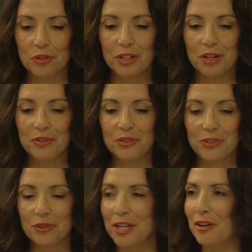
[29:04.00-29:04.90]
also here in the
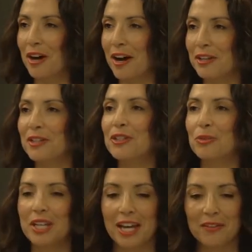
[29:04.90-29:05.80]
studio
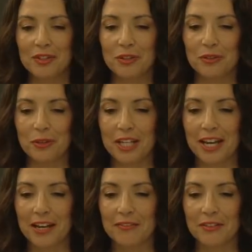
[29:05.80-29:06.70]
audience, we have
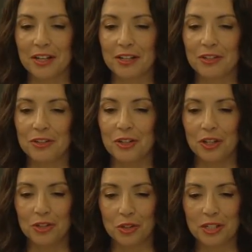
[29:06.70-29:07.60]

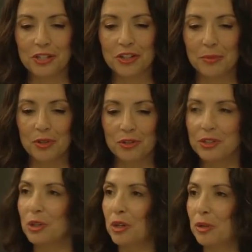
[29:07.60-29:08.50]
Judy Summers
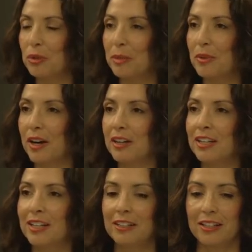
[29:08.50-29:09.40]
and Lori Rebar,
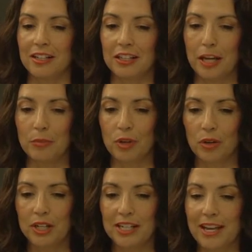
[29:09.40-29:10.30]
a
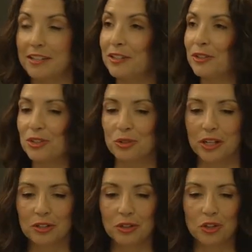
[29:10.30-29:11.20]
librarian and an
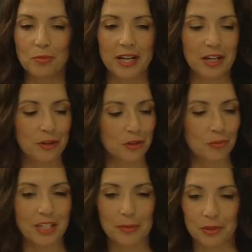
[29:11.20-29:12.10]
instructor who might also
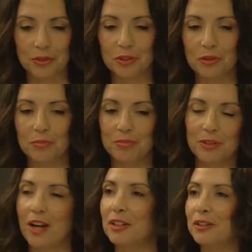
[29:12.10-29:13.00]
be able to
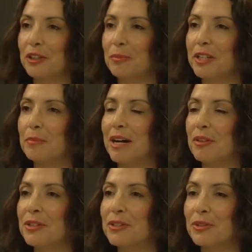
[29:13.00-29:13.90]
talk a little bit
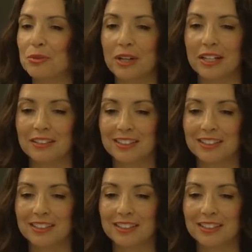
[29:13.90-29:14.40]
about this as well.